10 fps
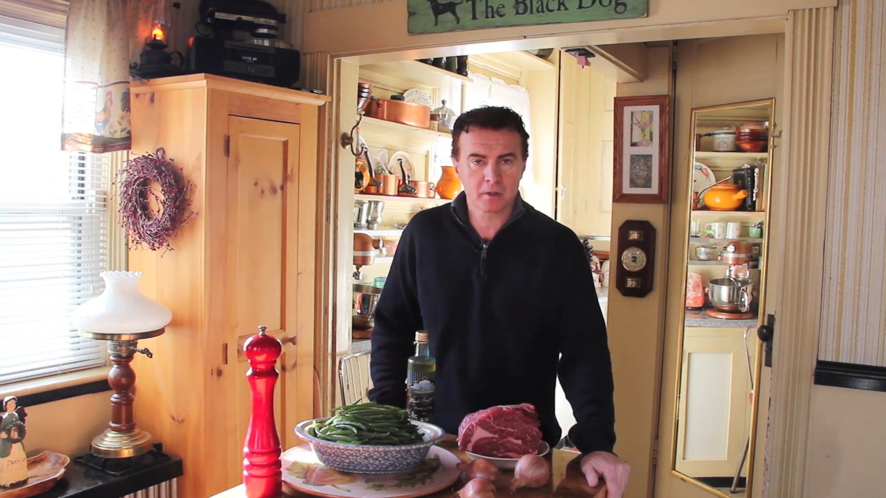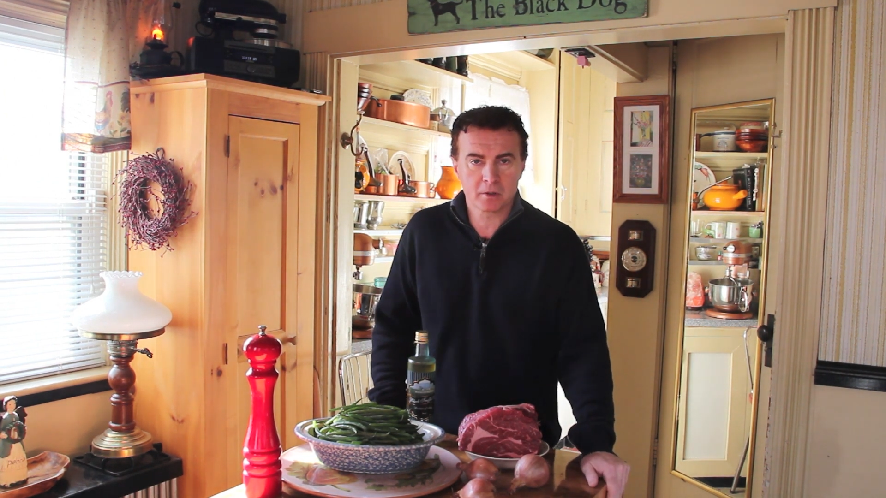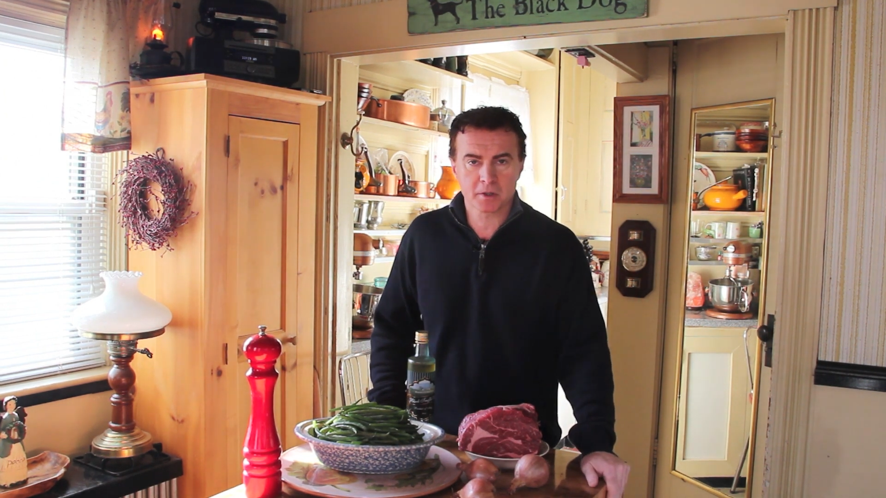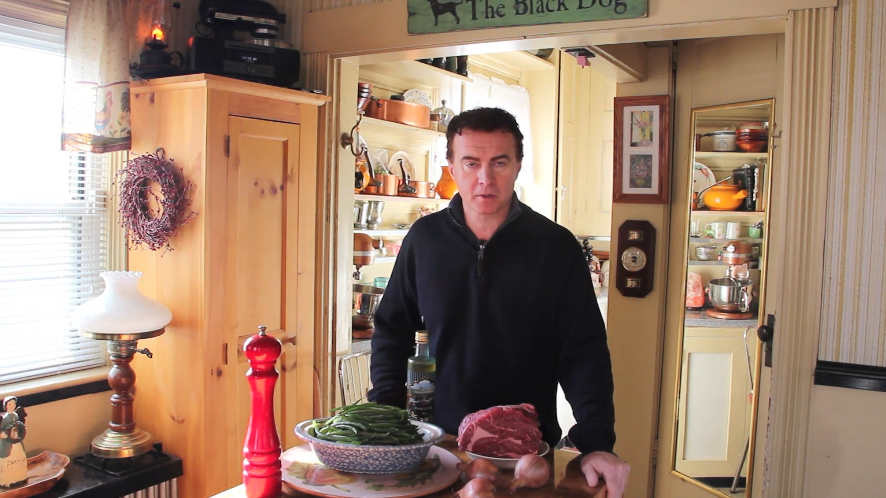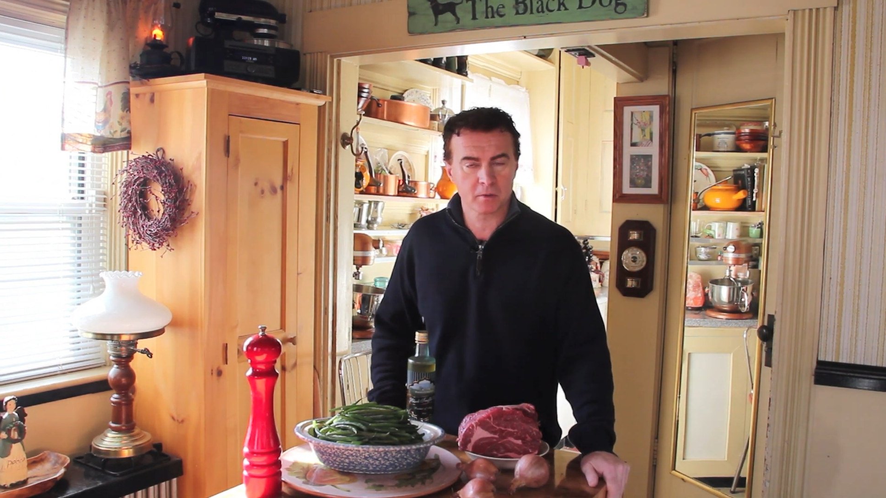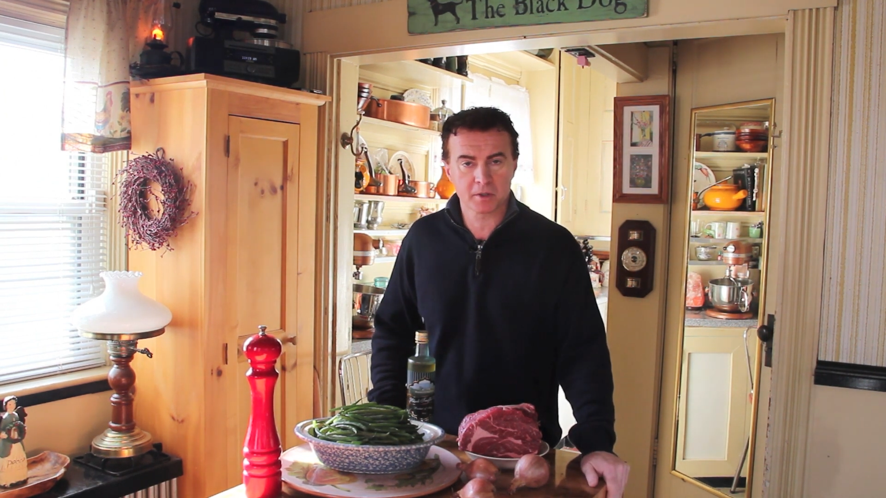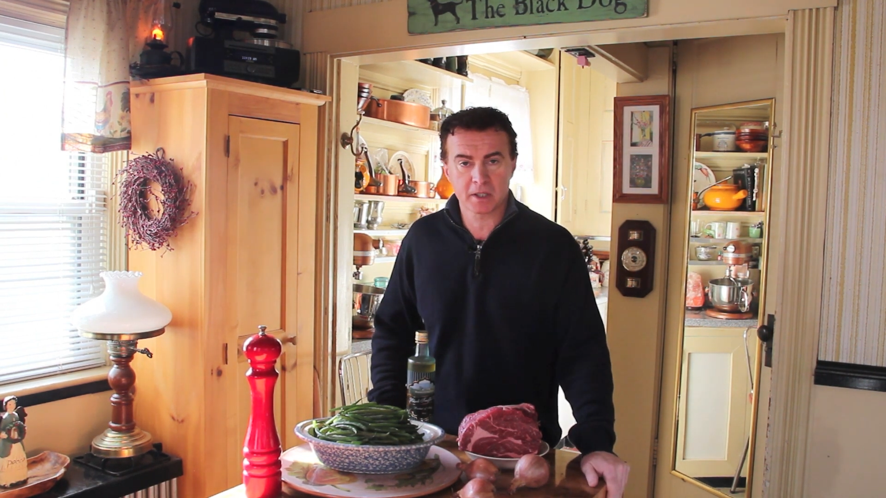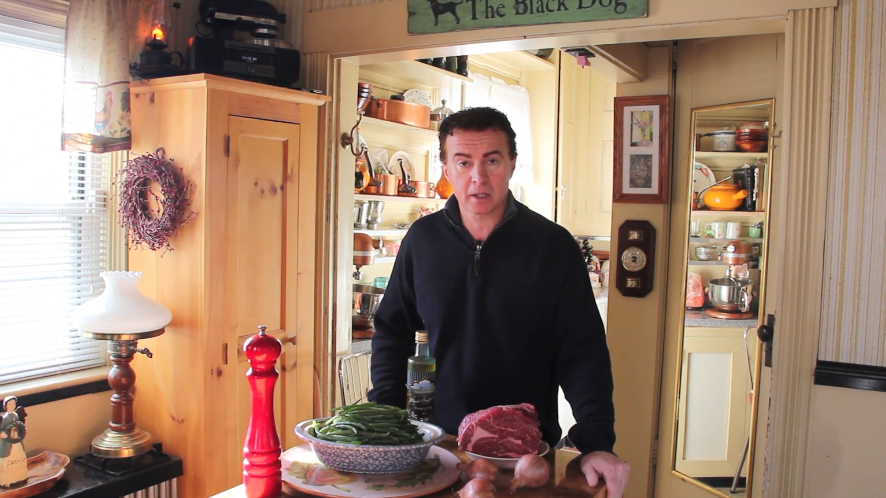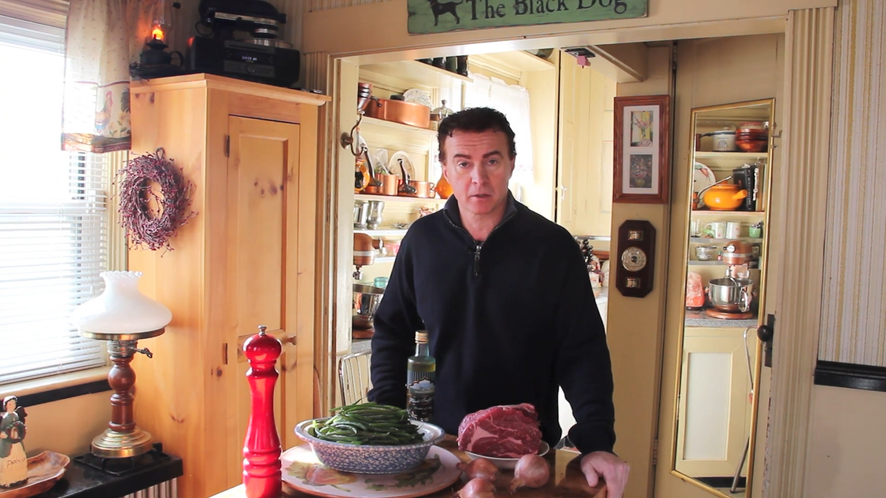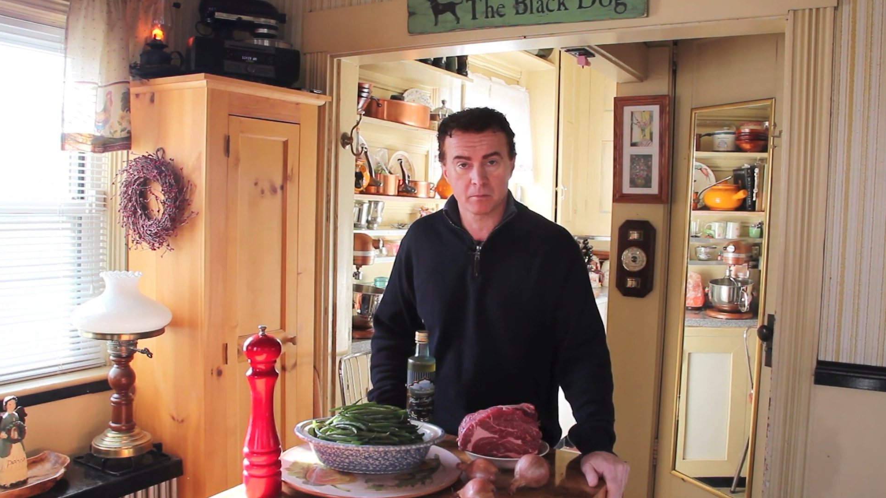just a
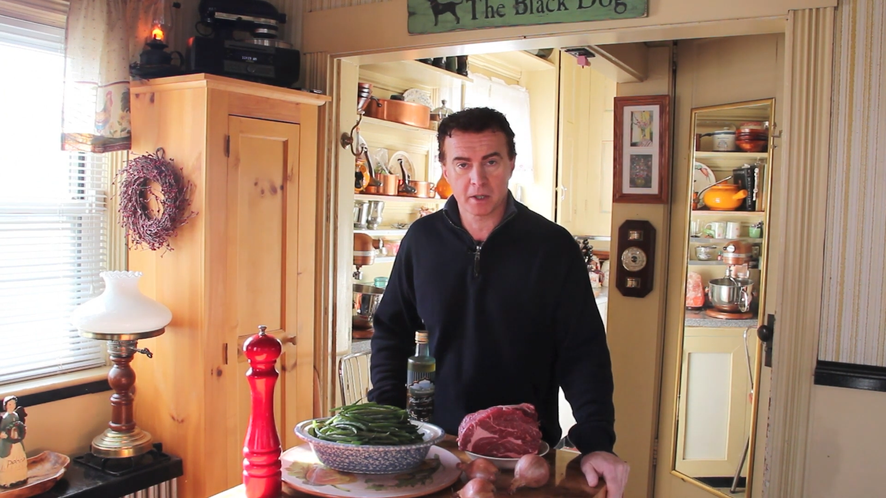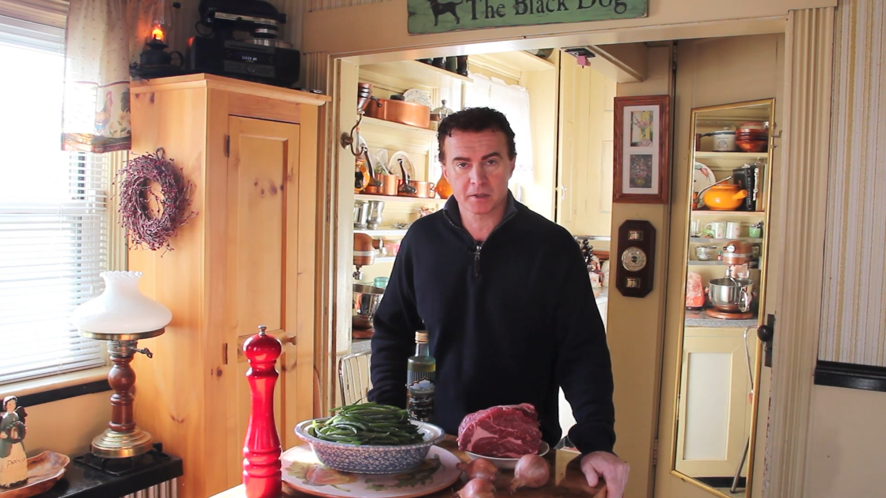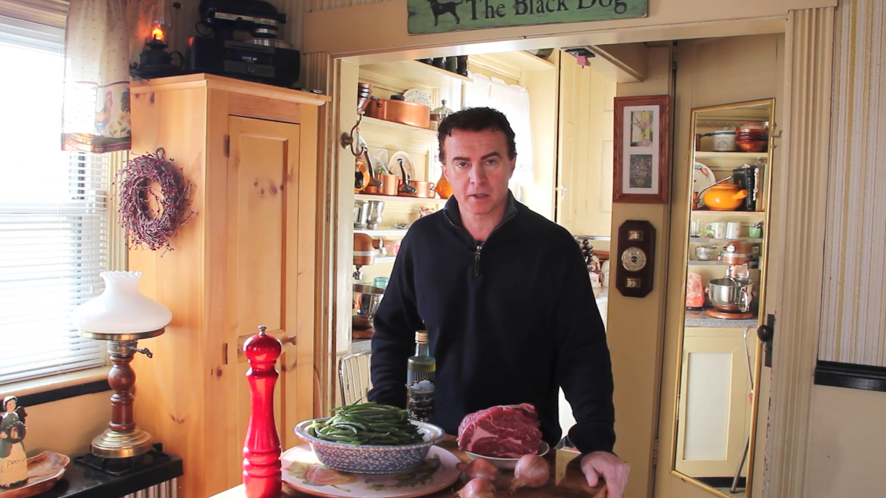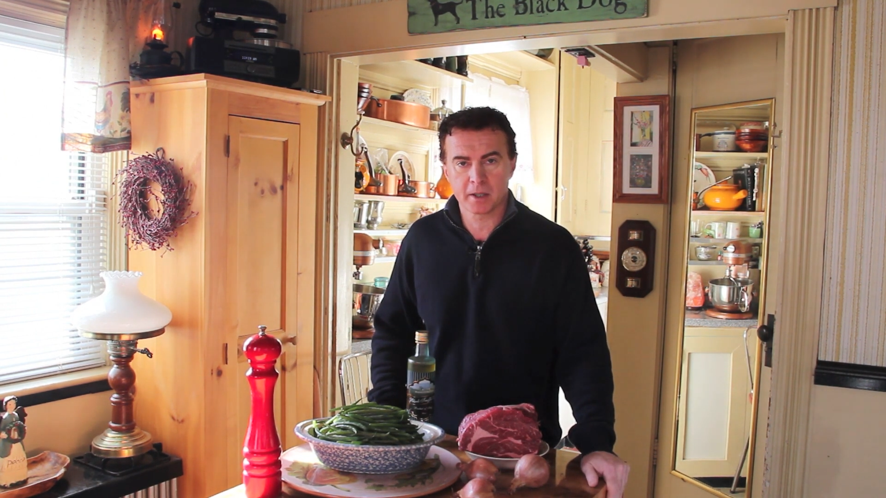standard mustard,